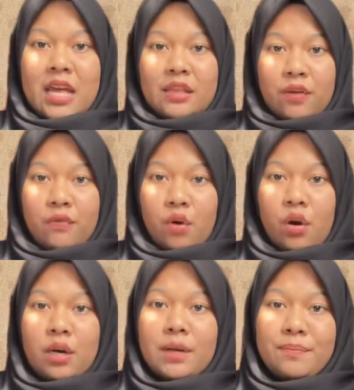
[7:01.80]

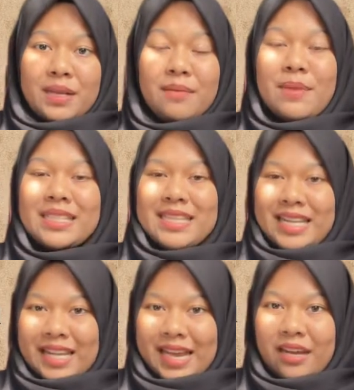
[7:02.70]
Therefore, a bill must
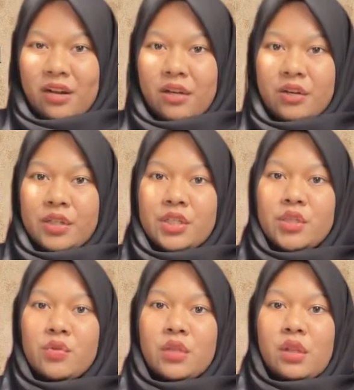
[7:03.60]
enact according
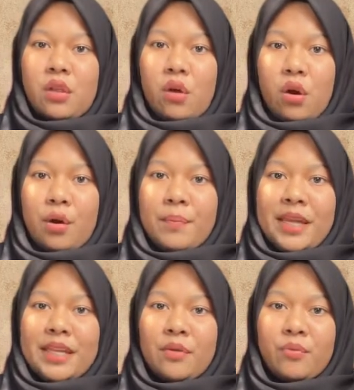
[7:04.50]
to the
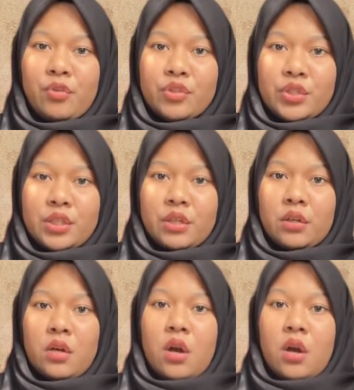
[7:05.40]
law-making procedure.